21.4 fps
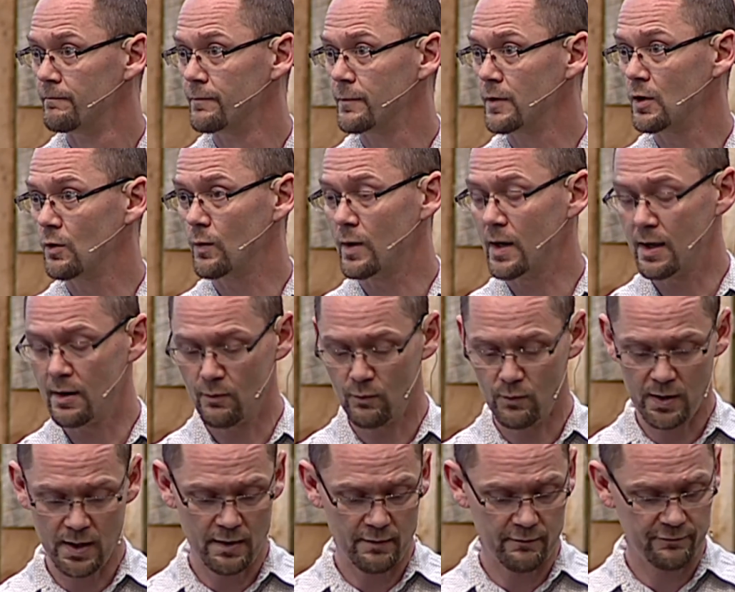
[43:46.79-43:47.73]
You know, we have,
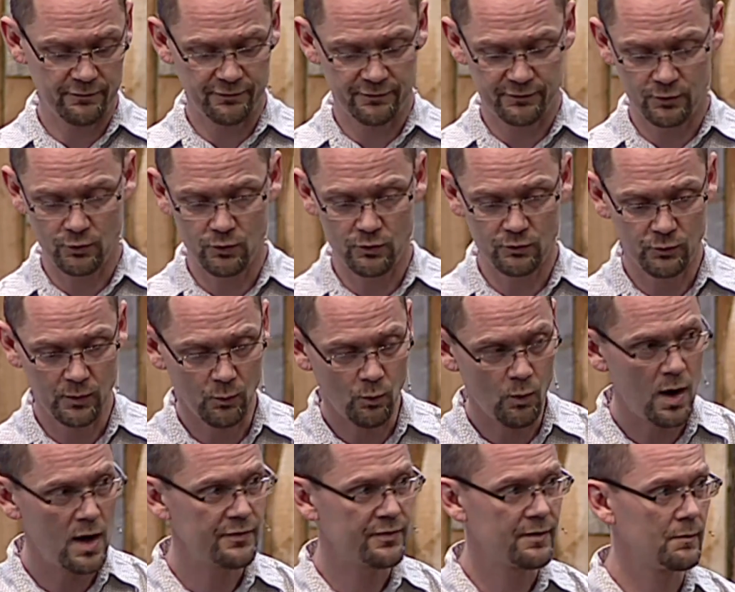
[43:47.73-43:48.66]
we have students, we
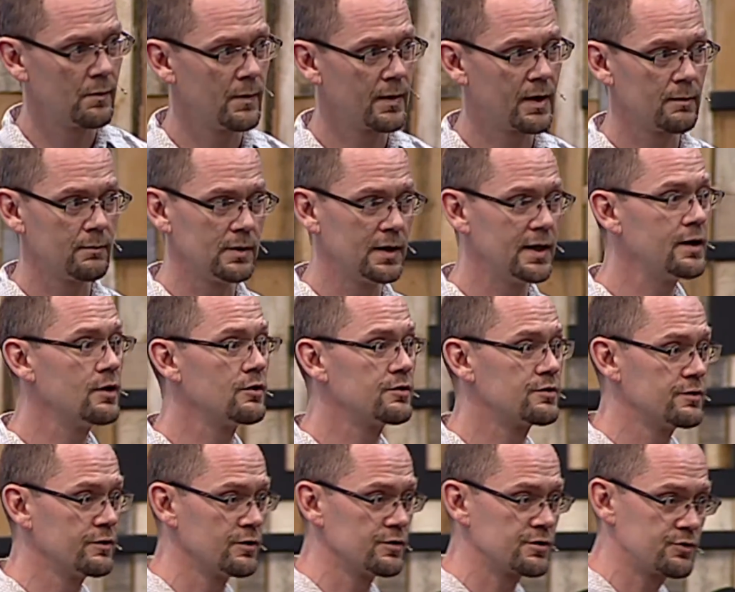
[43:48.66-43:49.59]
want them to become
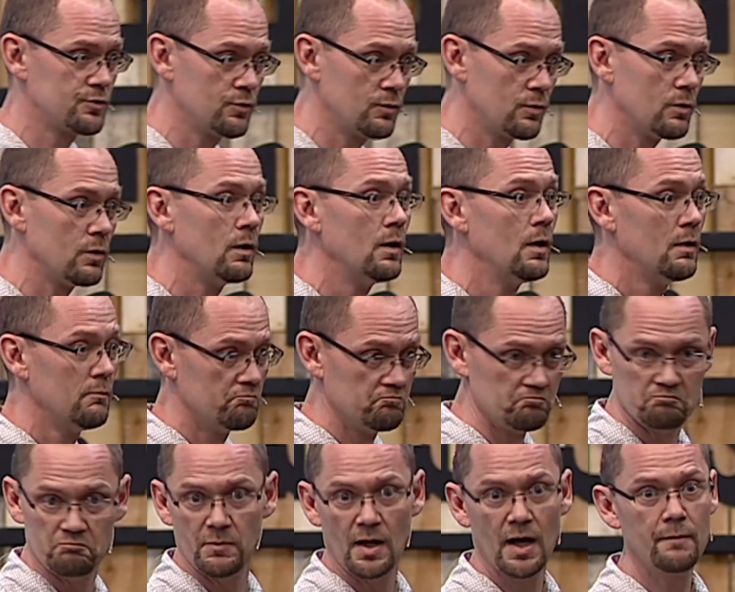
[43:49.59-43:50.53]
leaders in their school.
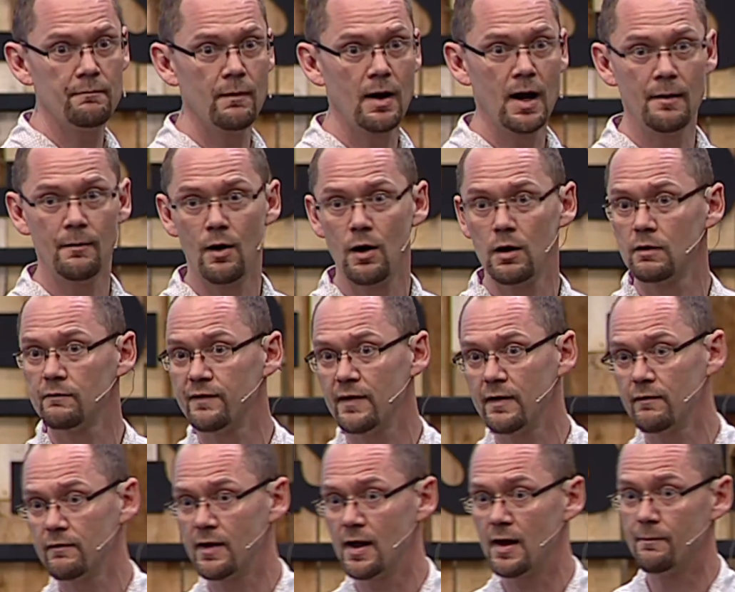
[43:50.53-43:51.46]
Yep, I'm all in
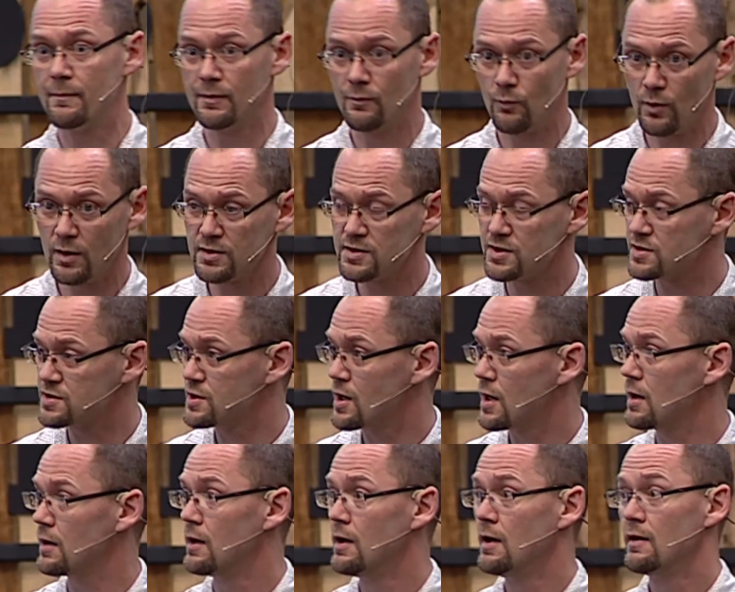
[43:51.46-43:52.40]
favor of that. But where does it
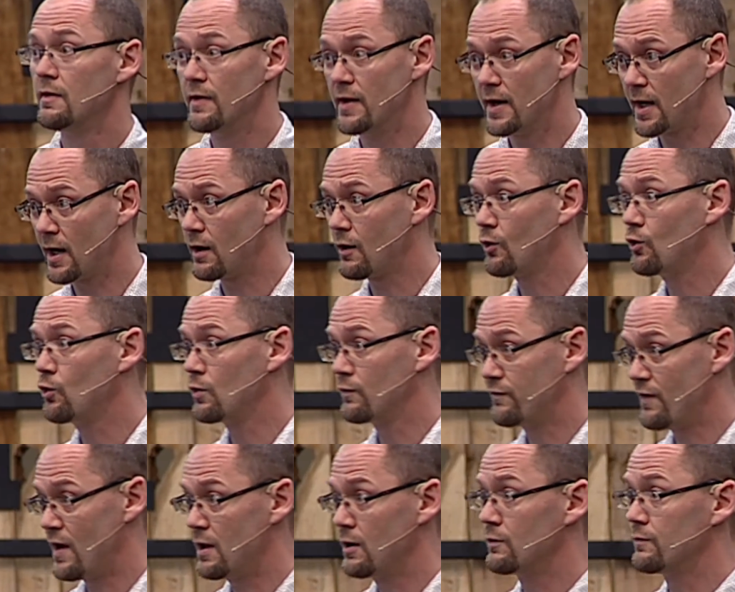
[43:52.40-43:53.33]
start? They got to know who to
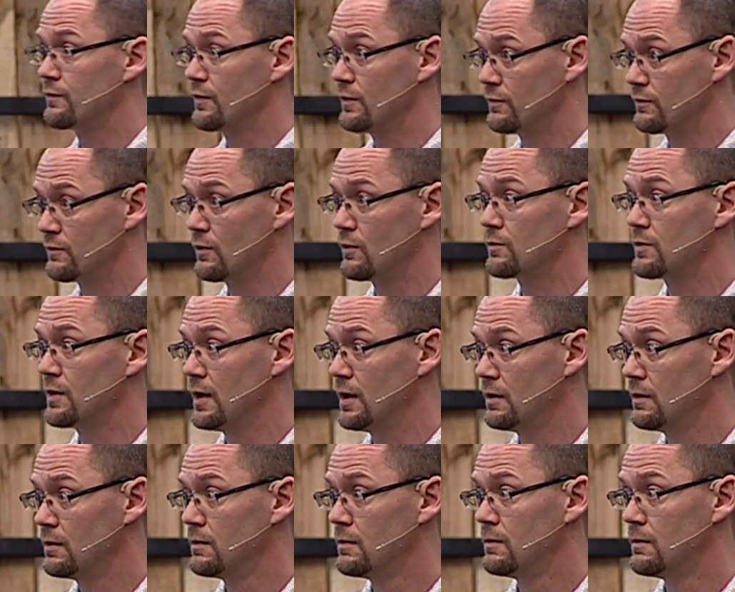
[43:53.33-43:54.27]
follow first, don't
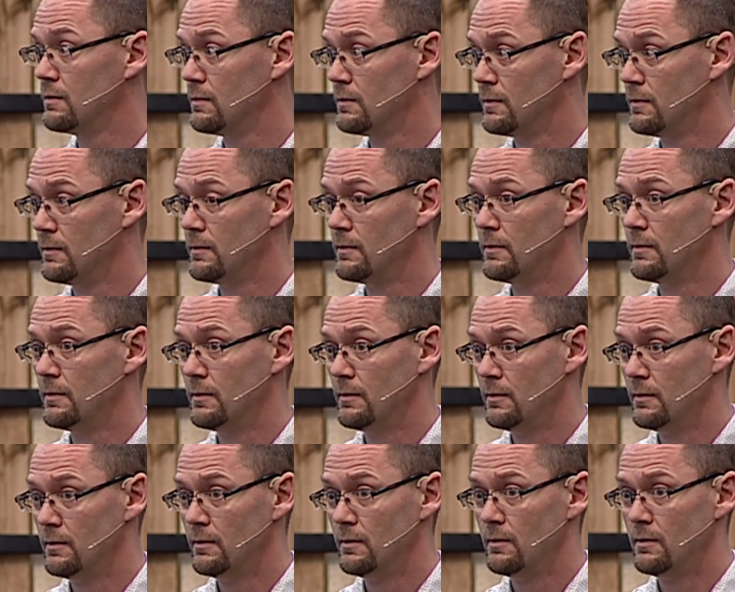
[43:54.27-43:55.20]
they?
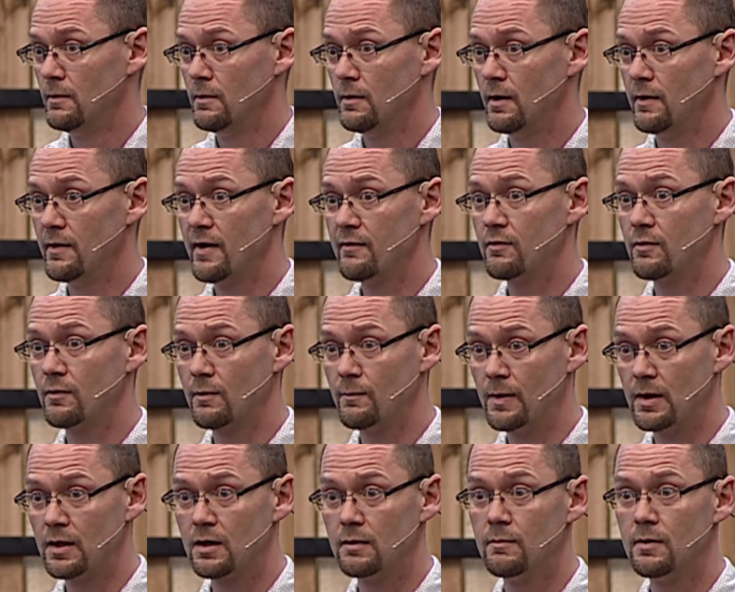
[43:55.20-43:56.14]
and have to
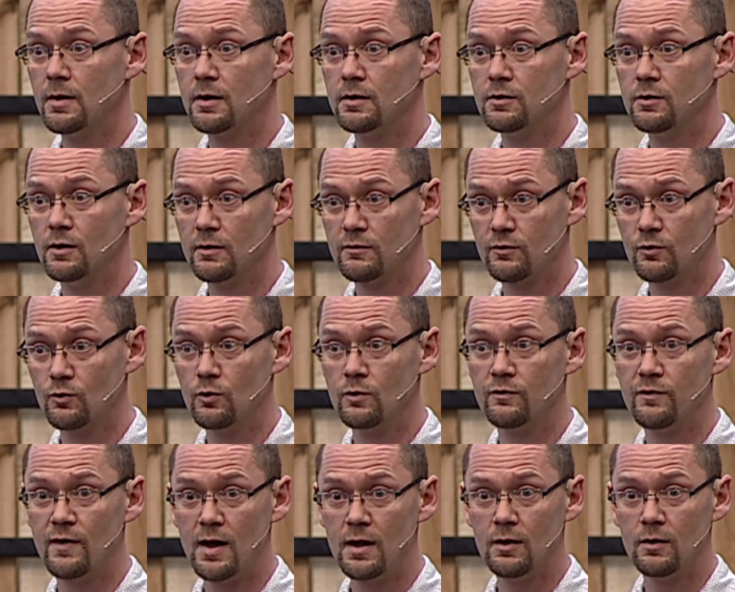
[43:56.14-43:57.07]
be committed as to who to
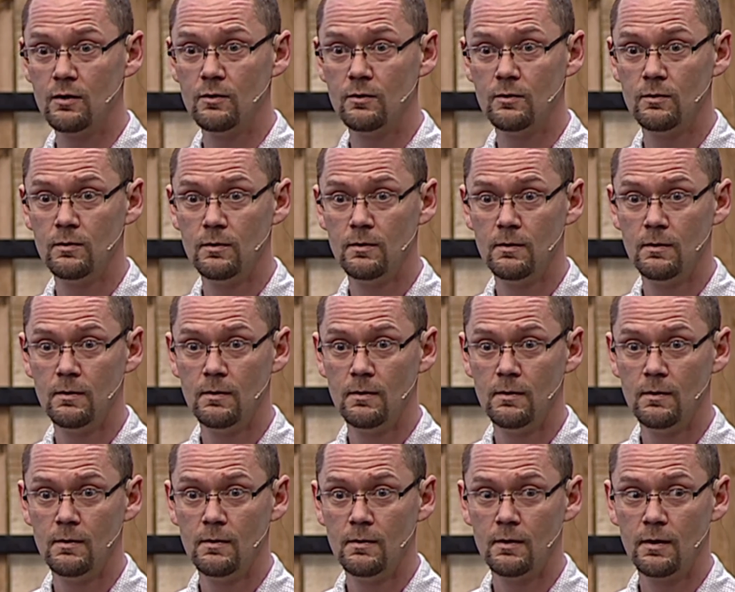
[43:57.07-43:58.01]
follow.
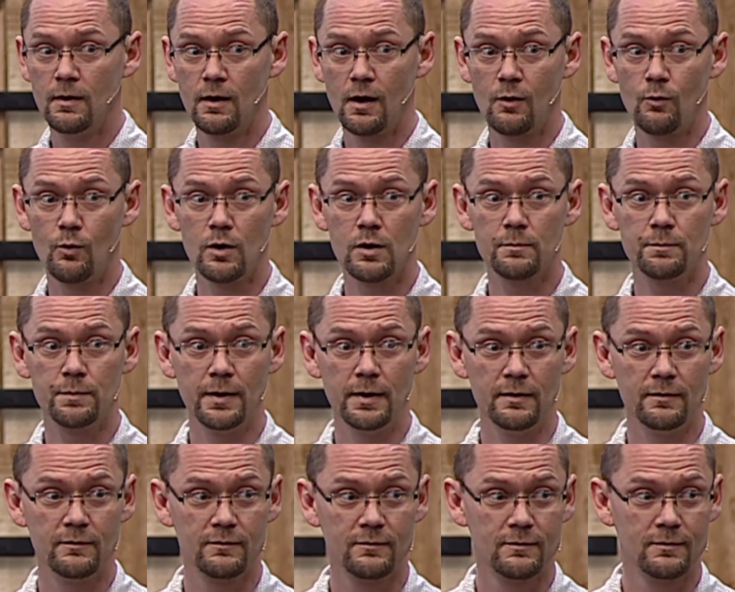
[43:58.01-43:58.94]
In our
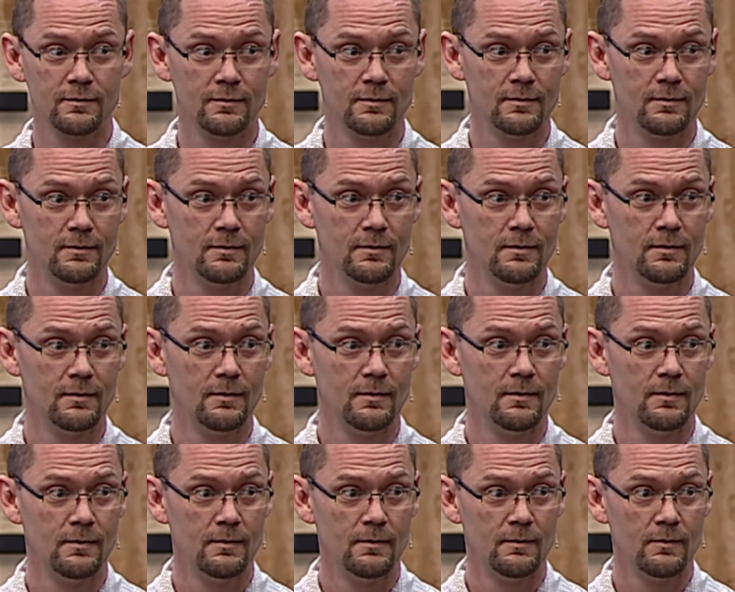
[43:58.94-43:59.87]
workplace,
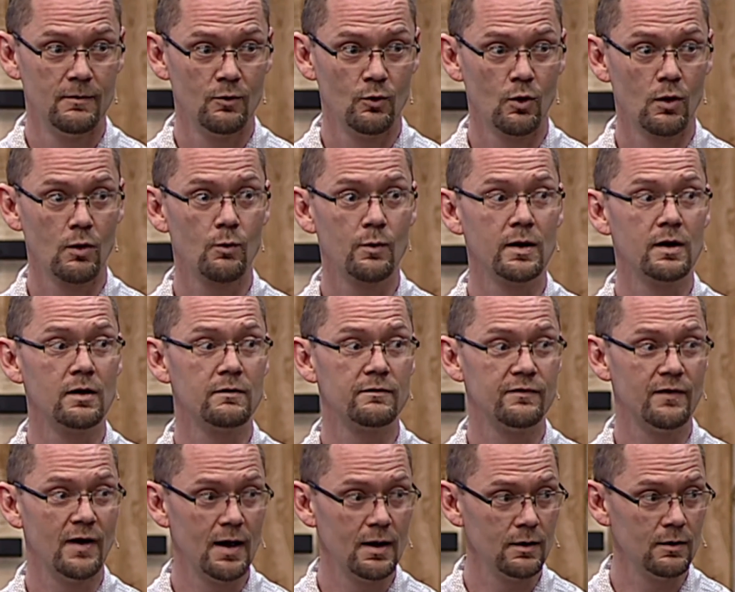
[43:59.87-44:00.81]
who are we going to
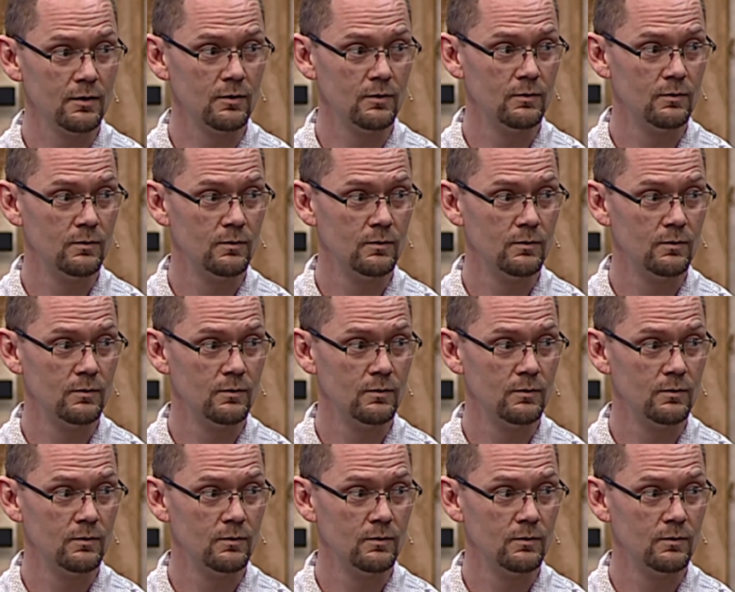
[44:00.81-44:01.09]
follow?